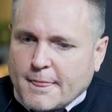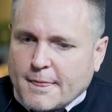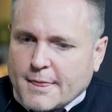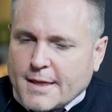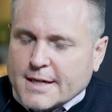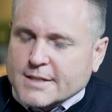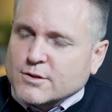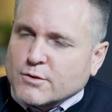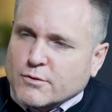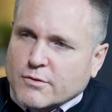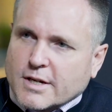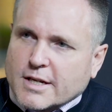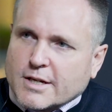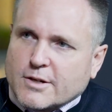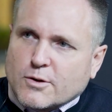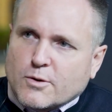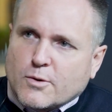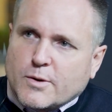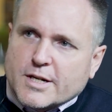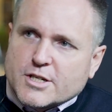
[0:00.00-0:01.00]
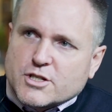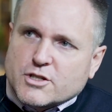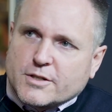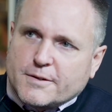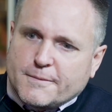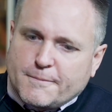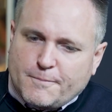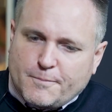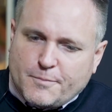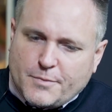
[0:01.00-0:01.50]
That's a really good
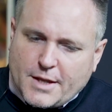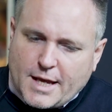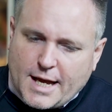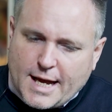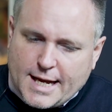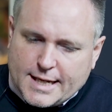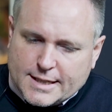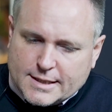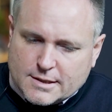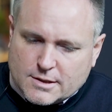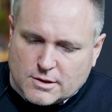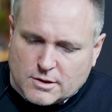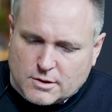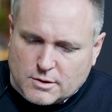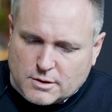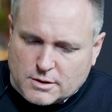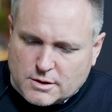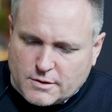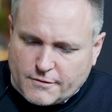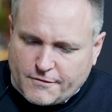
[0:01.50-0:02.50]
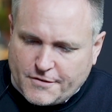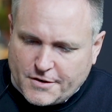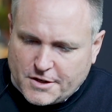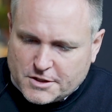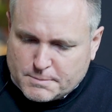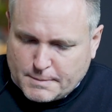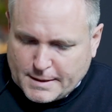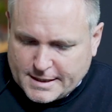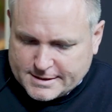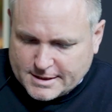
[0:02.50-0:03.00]
question. And the
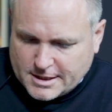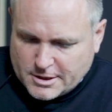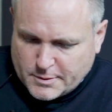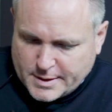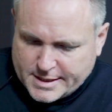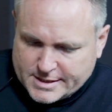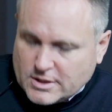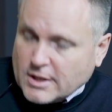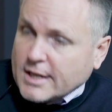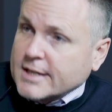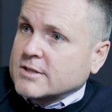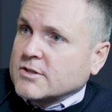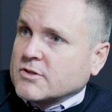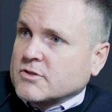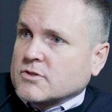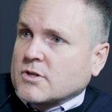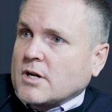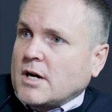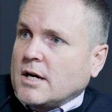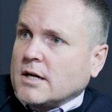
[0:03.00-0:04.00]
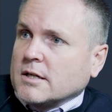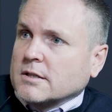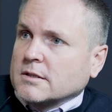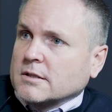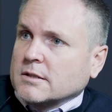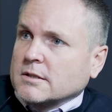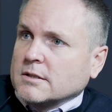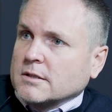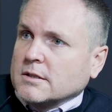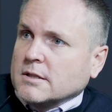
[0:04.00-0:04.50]
first place I always like to start
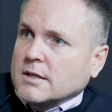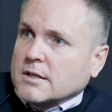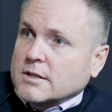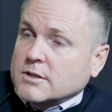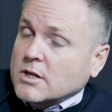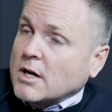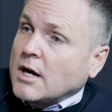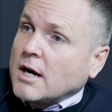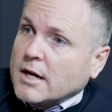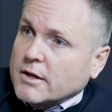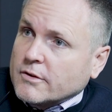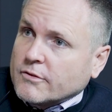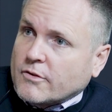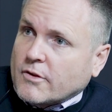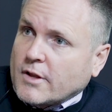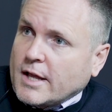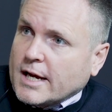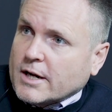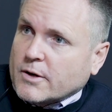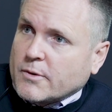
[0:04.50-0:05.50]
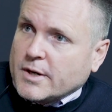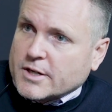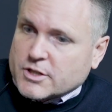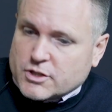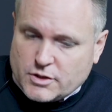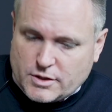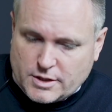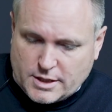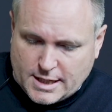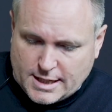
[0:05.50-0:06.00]
to answer that
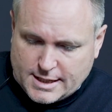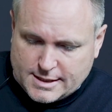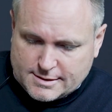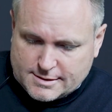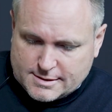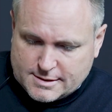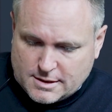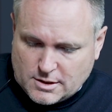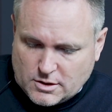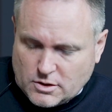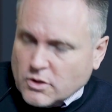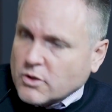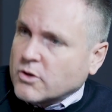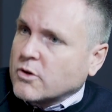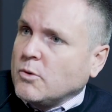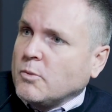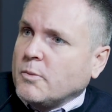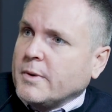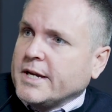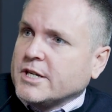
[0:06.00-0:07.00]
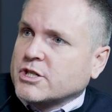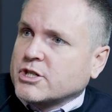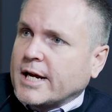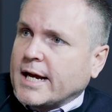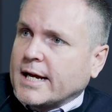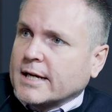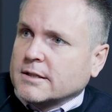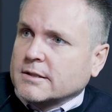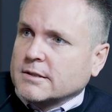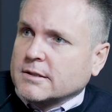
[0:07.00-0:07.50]
question is look at
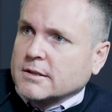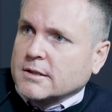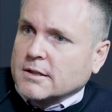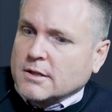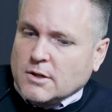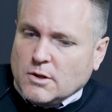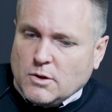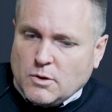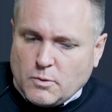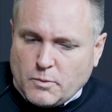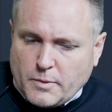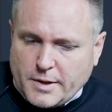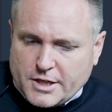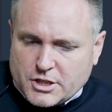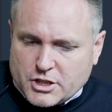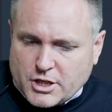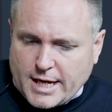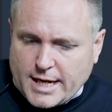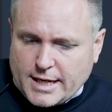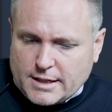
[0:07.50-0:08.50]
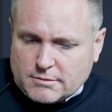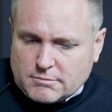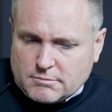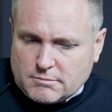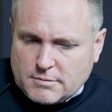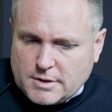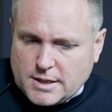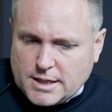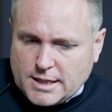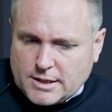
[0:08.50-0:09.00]
WeChat. WeChat,
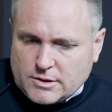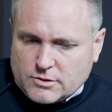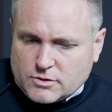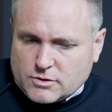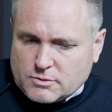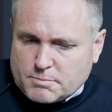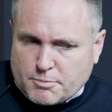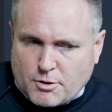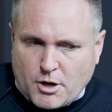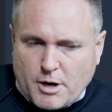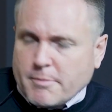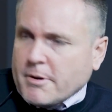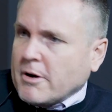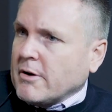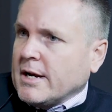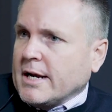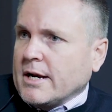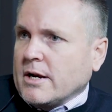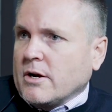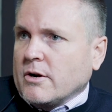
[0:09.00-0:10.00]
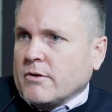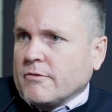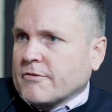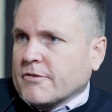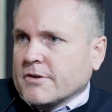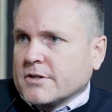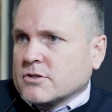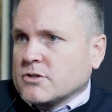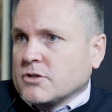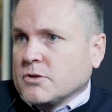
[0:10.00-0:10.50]
it's primarily known
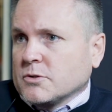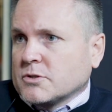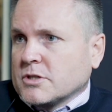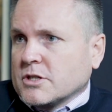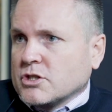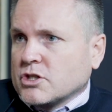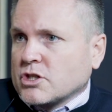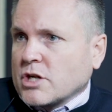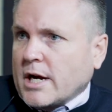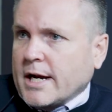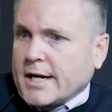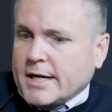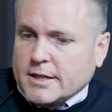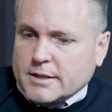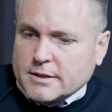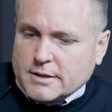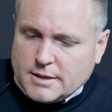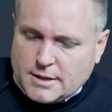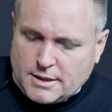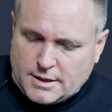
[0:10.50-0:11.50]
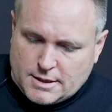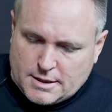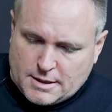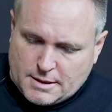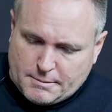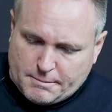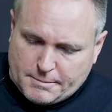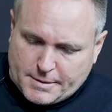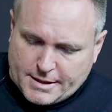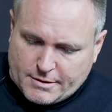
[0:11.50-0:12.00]
for its use in China,
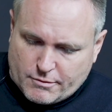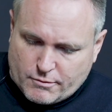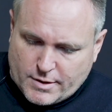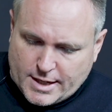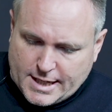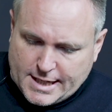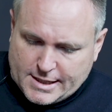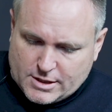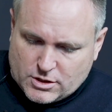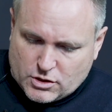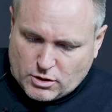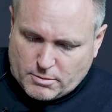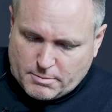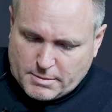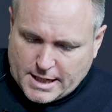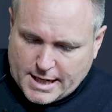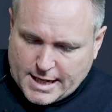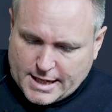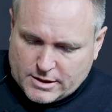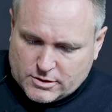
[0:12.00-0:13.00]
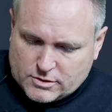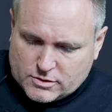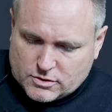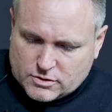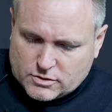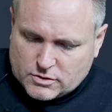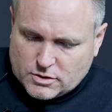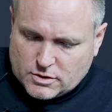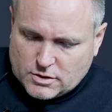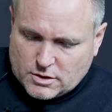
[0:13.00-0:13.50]
but it really
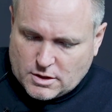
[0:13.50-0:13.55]
dominates